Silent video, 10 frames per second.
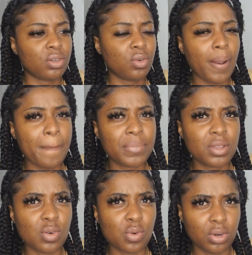Lo and
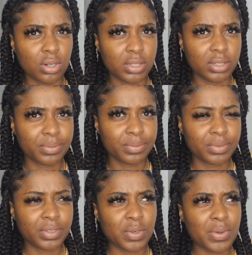behold,
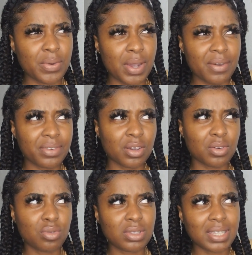we were having
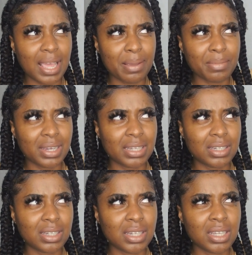a good time
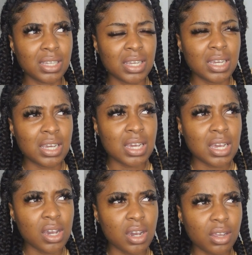and
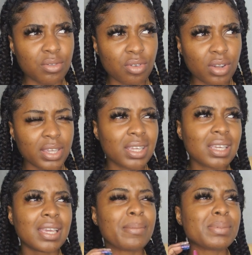Roy
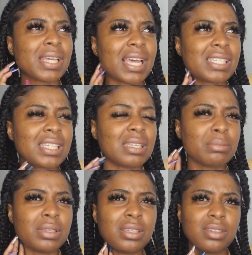kept
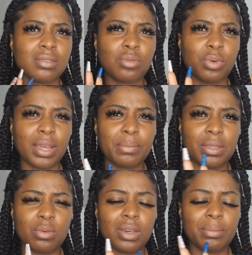asking me, where
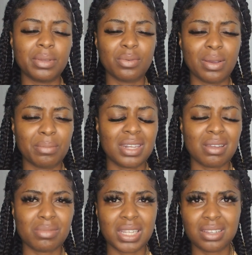me? And
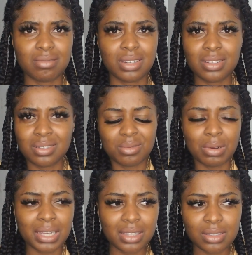I'm like,
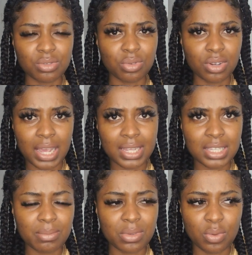why is Roy
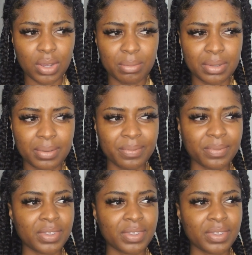asking me where me?